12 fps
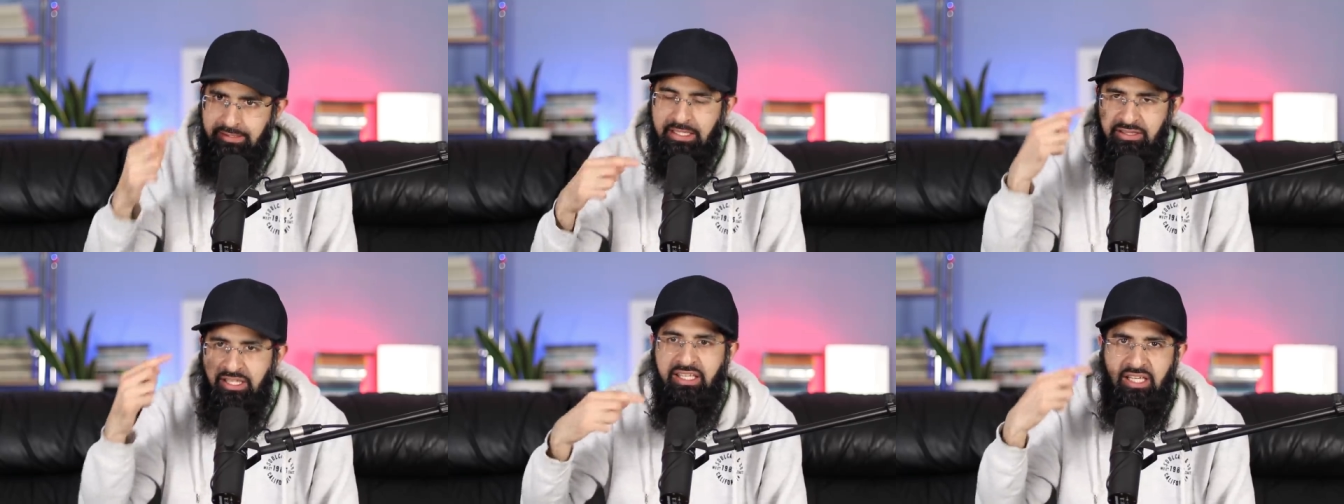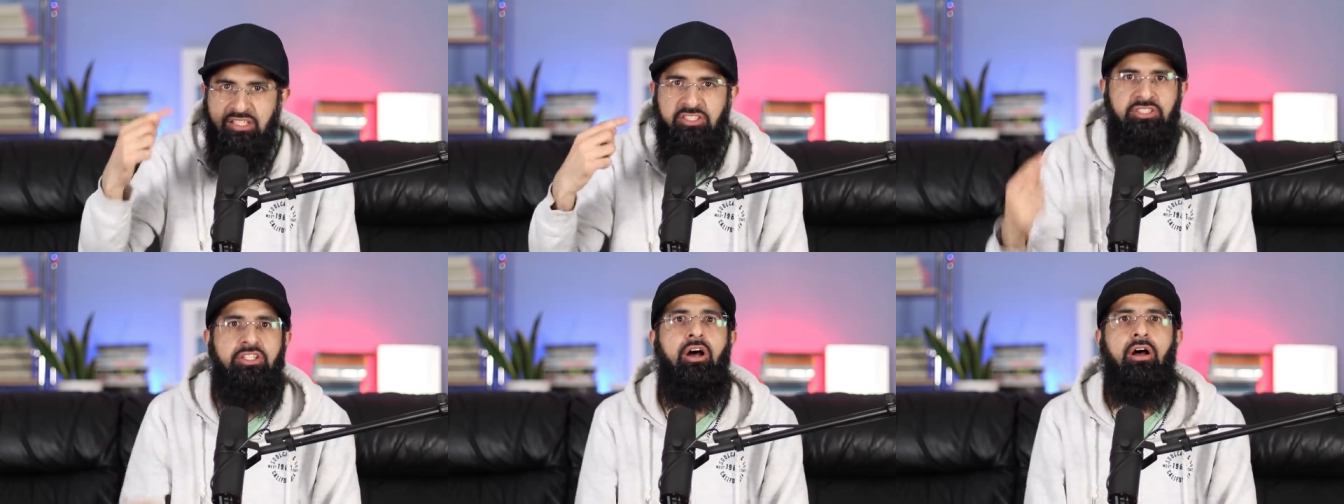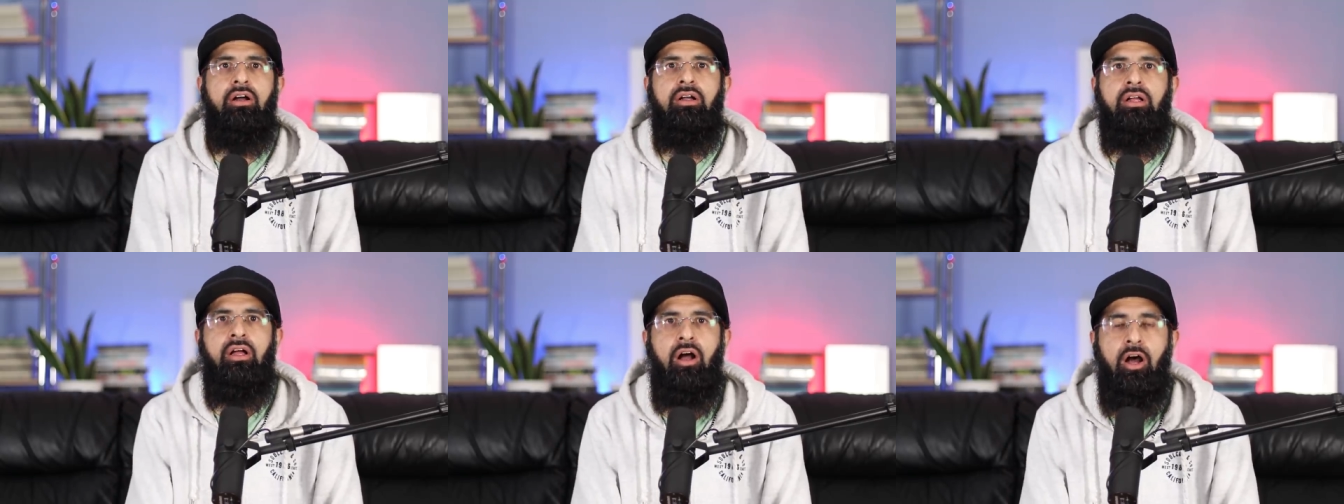Then they can start
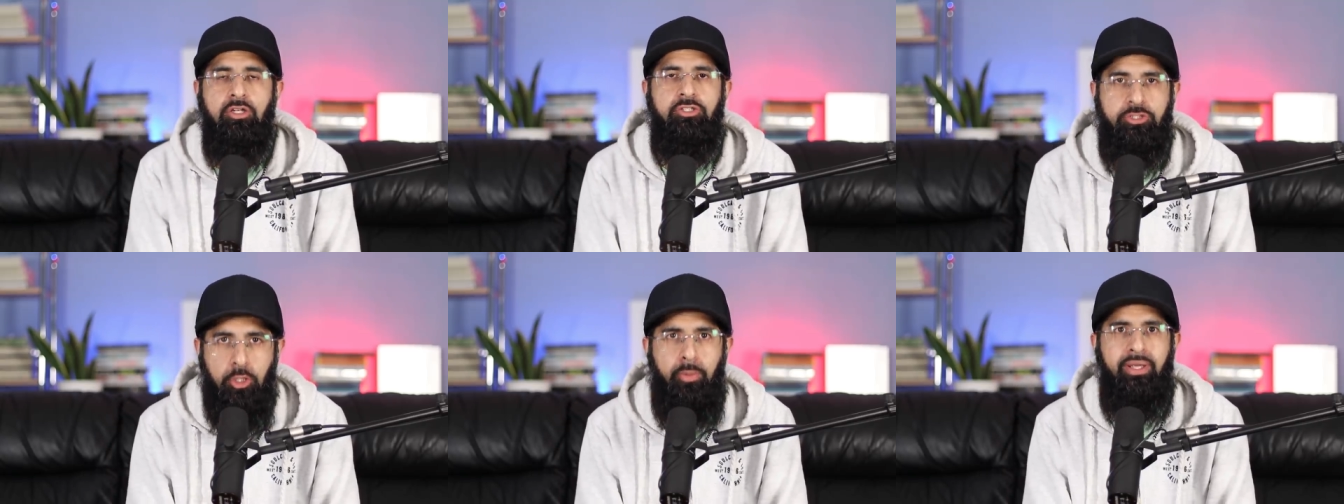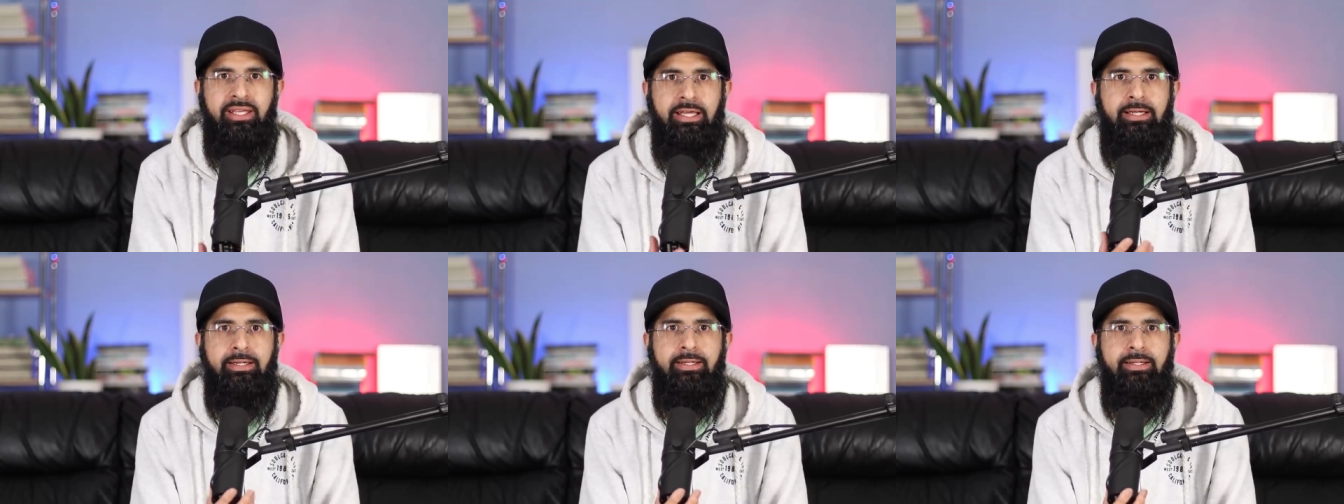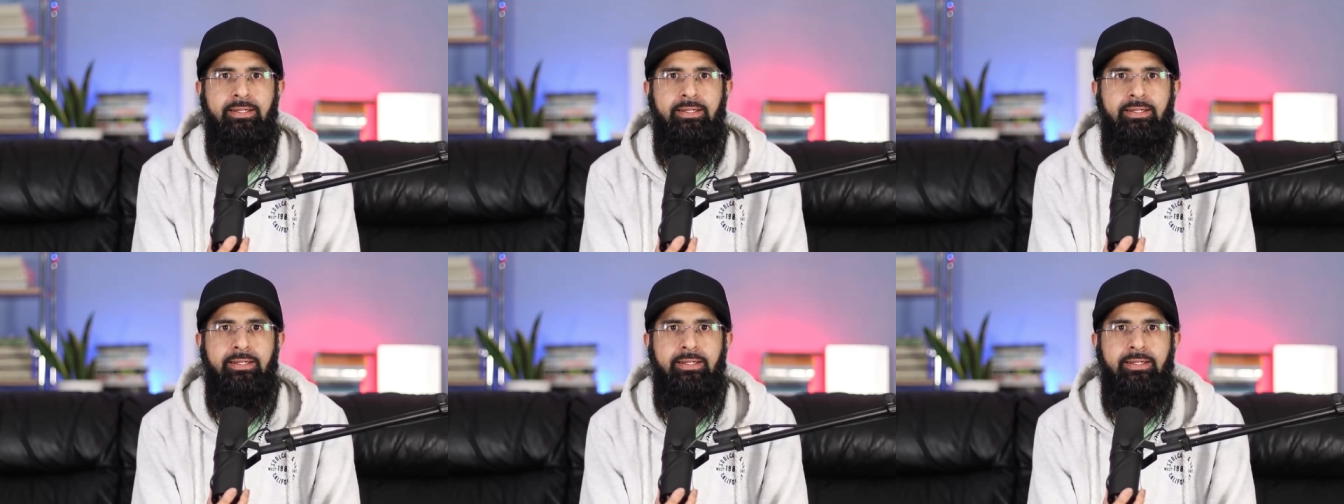undoing it.